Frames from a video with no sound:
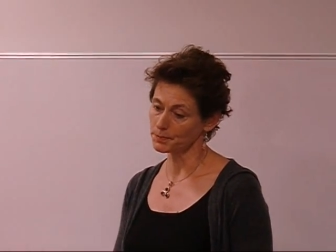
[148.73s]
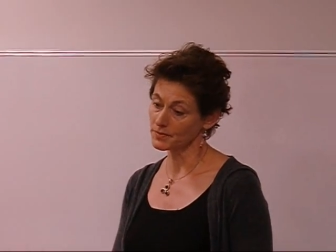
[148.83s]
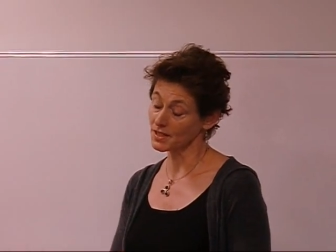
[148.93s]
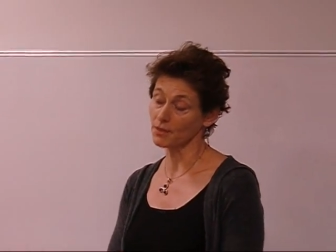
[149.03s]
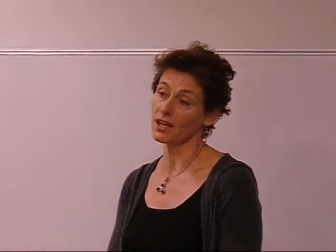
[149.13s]

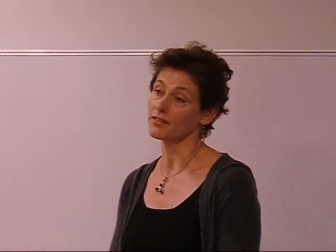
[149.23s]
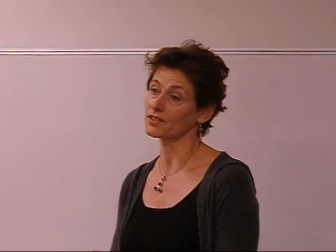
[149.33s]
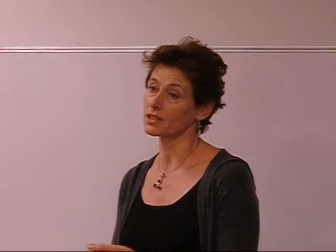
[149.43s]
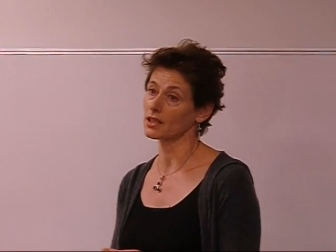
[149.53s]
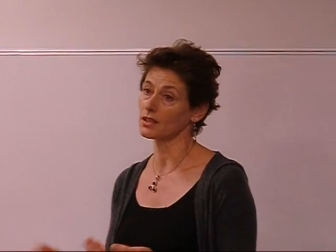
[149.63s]
South
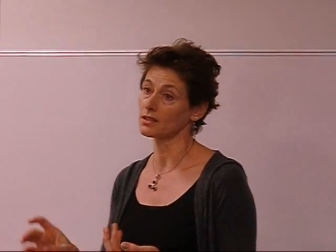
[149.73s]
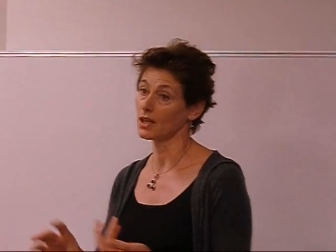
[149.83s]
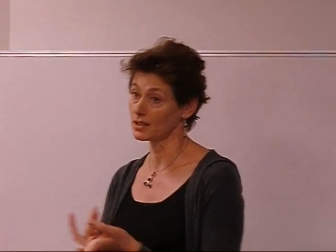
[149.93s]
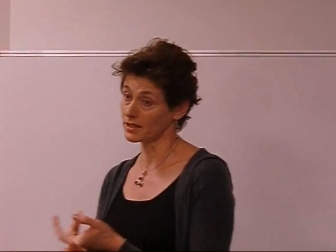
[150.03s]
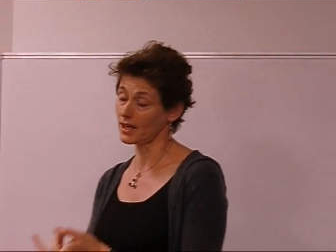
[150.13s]
Africa,
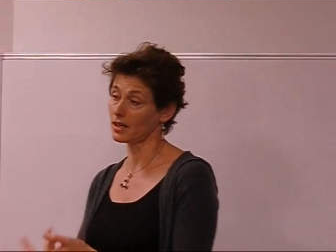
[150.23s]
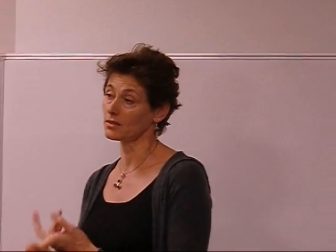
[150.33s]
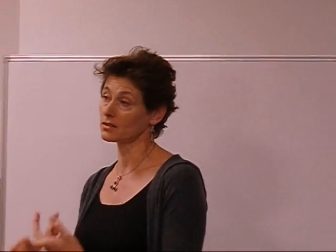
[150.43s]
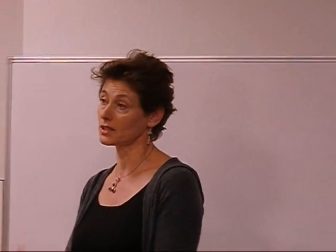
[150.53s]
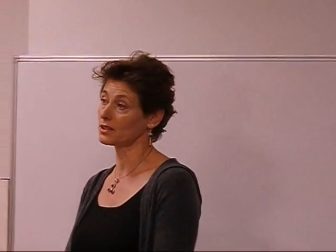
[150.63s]
and
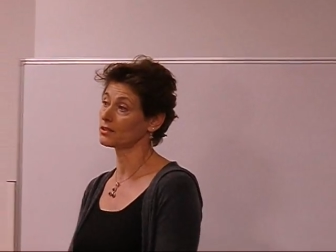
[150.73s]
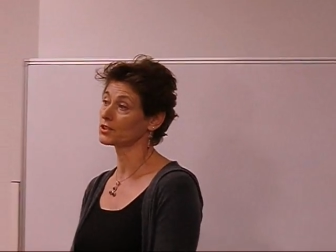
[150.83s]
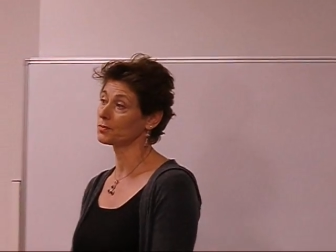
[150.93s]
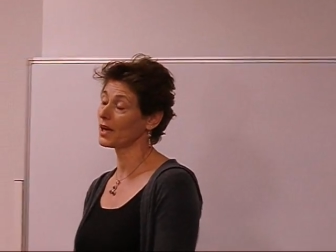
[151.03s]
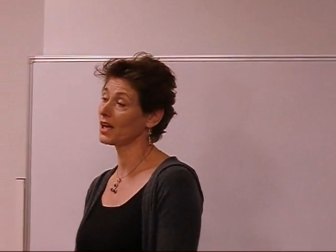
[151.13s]
now here in
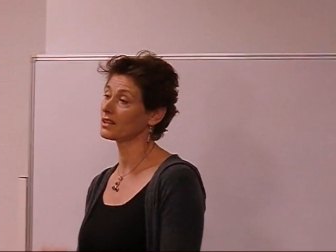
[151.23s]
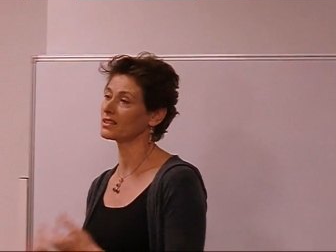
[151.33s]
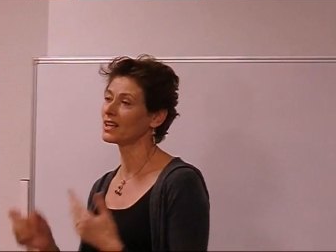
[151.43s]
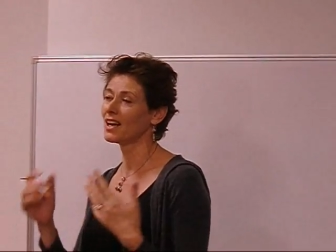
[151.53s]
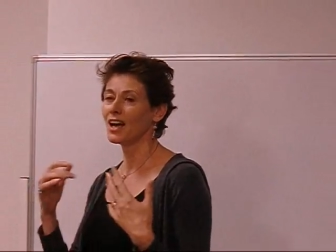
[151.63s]
Japan,
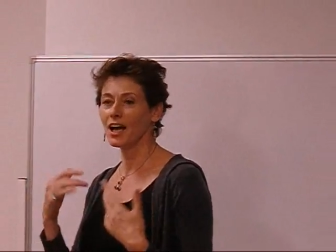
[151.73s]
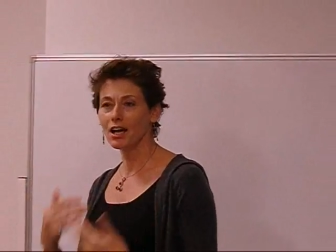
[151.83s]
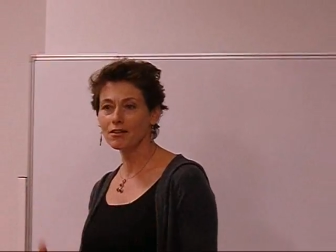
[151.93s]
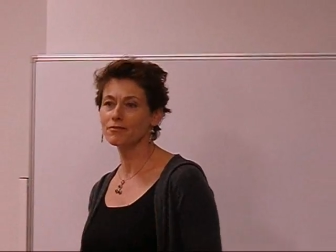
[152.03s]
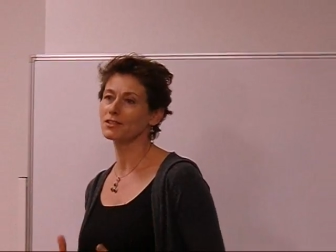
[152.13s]
and
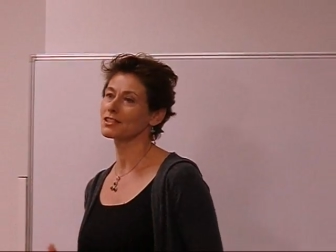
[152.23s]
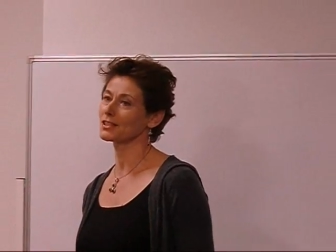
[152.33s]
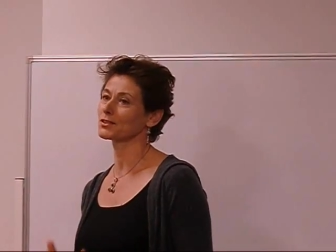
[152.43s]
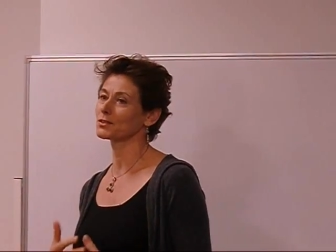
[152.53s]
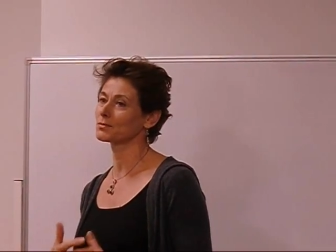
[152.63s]
every
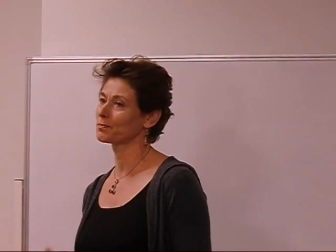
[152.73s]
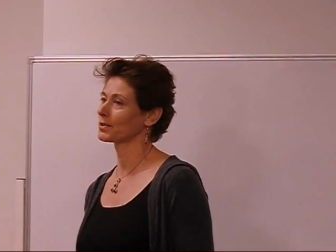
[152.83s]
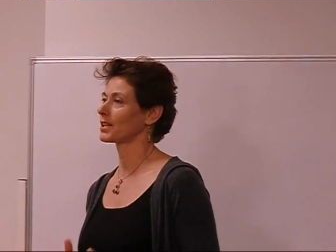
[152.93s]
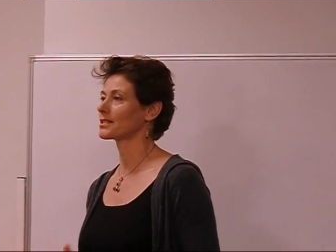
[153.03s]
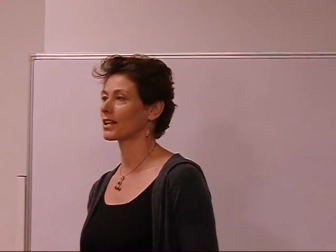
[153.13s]
single
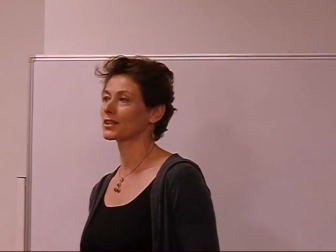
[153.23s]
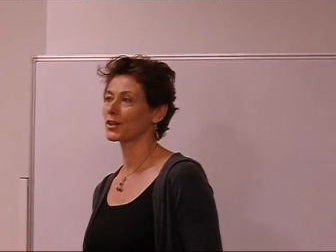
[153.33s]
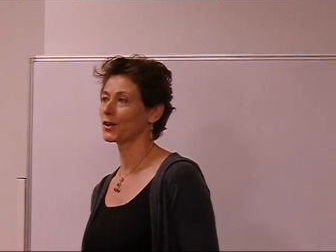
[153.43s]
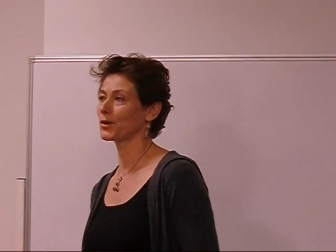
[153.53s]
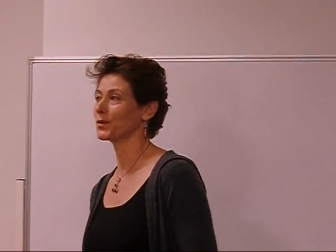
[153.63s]
place I
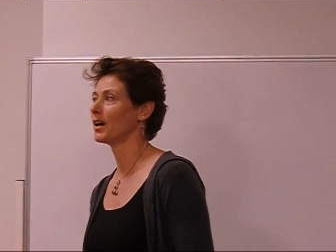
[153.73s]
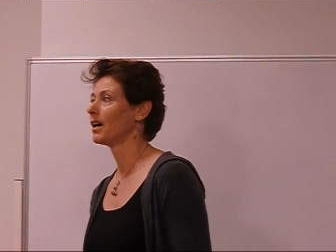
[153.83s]
go,